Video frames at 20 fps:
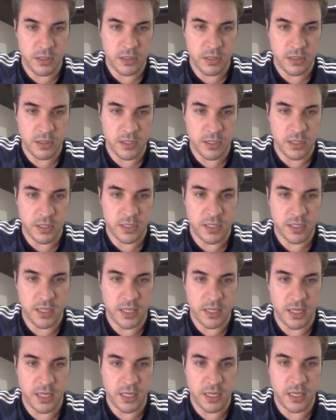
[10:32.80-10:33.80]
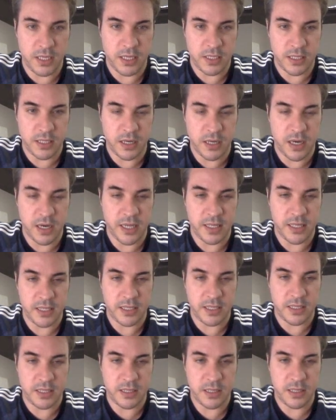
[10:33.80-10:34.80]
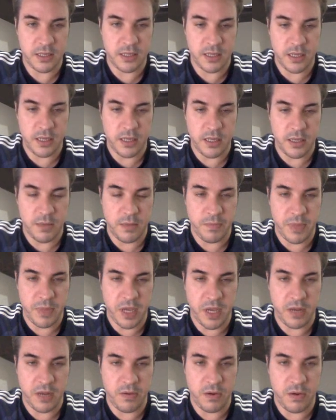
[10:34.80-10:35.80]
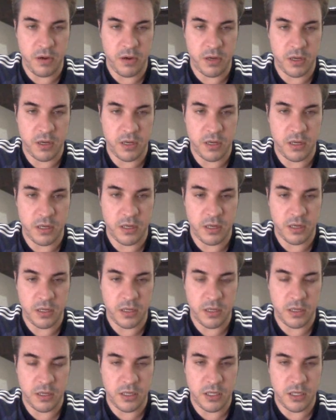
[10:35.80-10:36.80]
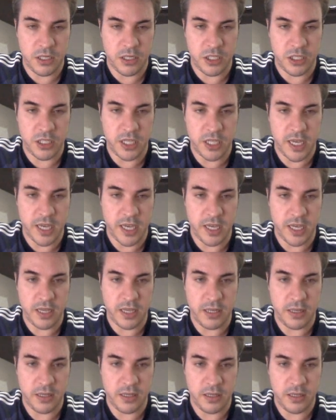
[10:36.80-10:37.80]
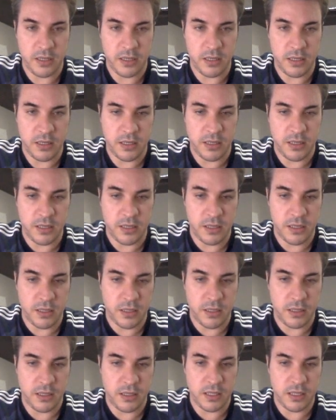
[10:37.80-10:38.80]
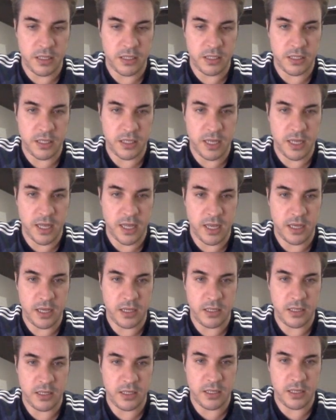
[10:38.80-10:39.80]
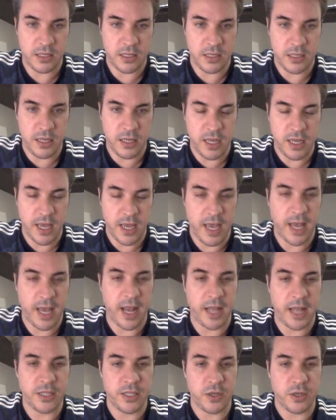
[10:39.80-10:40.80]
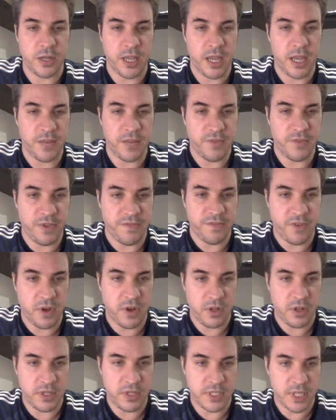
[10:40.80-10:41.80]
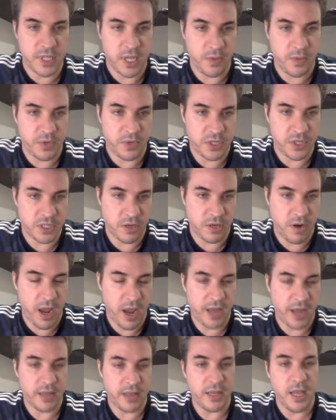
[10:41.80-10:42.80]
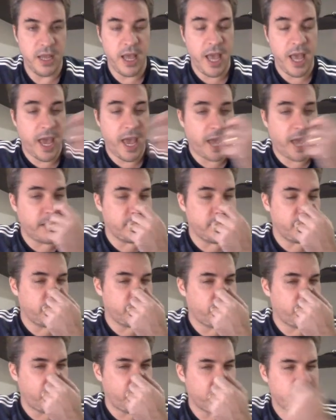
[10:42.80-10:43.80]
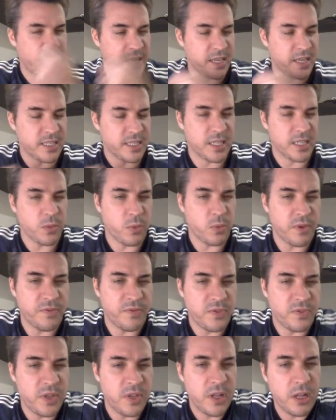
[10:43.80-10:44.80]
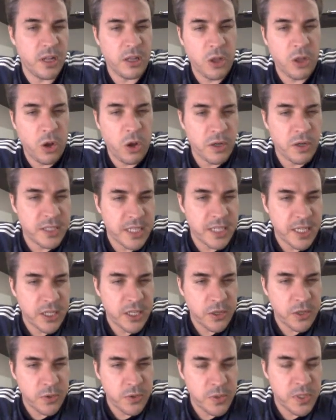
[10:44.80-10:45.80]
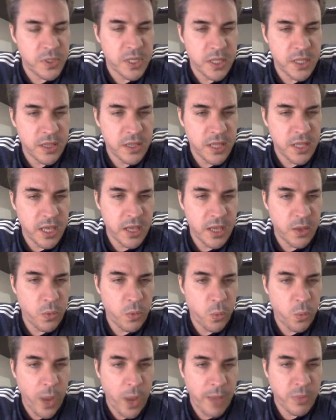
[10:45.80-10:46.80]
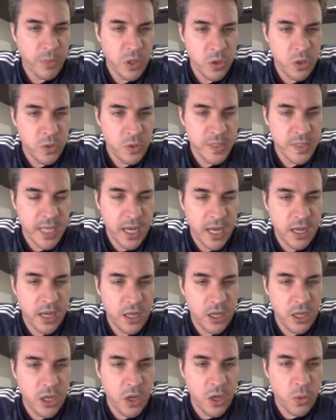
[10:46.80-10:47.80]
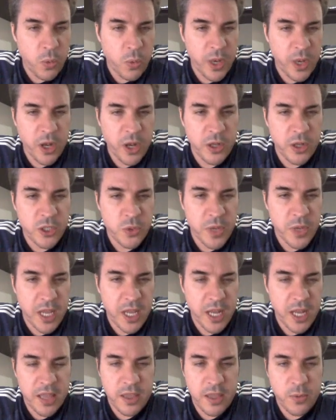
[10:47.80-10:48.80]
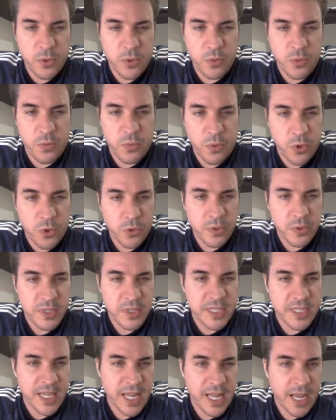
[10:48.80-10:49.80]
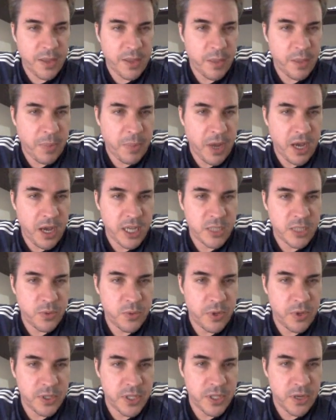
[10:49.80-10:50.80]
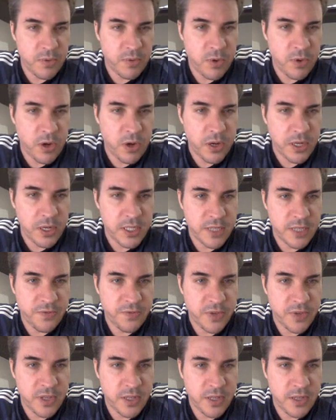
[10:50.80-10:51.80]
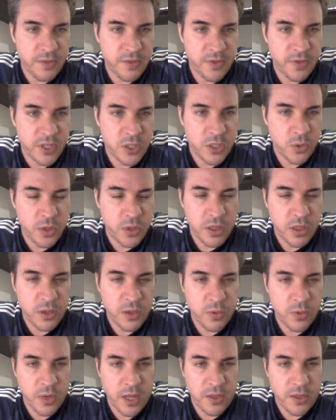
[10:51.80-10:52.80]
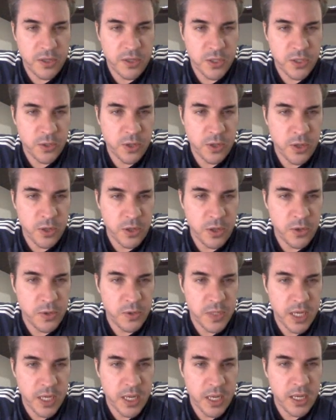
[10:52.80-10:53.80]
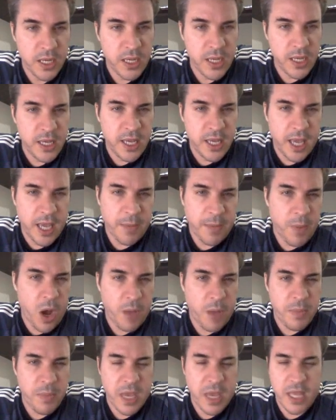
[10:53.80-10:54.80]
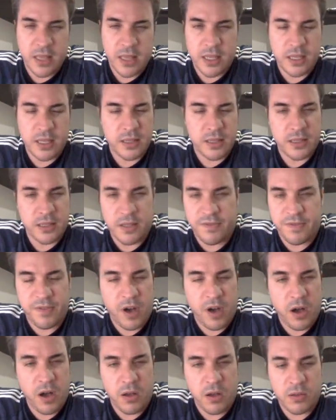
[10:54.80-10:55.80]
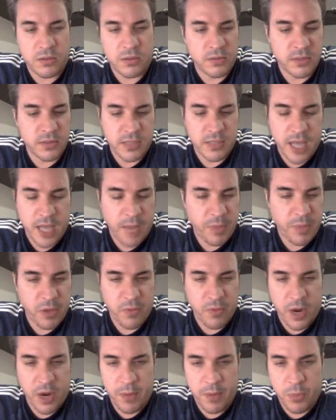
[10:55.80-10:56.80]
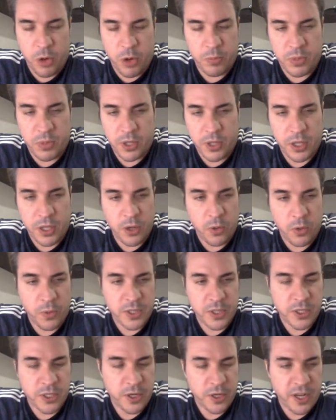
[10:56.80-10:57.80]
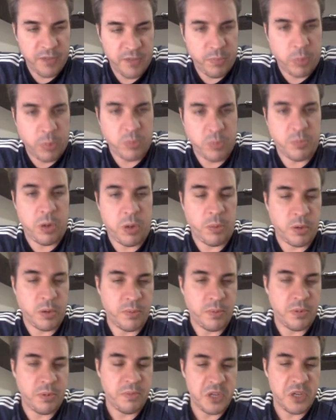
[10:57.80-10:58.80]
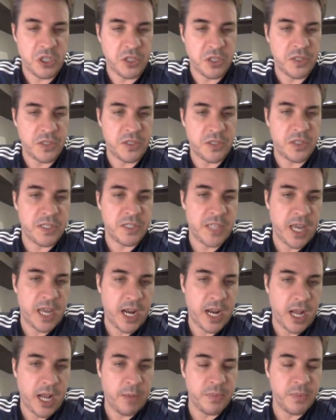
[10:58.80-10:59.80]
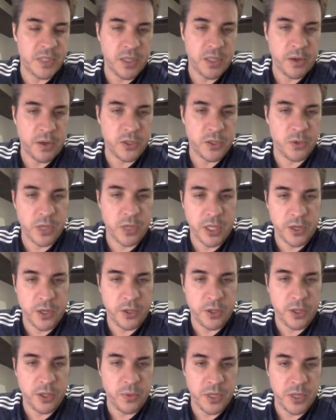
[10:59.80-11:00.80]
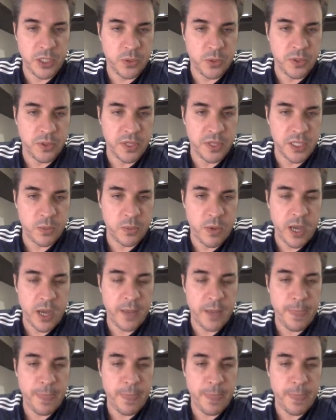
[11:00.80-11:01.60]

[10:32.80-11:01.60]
So CD sites, Bedrock, shared, listed out, and our .env file is there, which is great. And the great thing is that we've logged in using the web user. We're not doing anything with root and setting up the passwords that are wrong, because if we do it through another pseudo user, it might mean that the file can't be read properly, or we don't have proper permissions to set it up. So it's really good that we do it this way.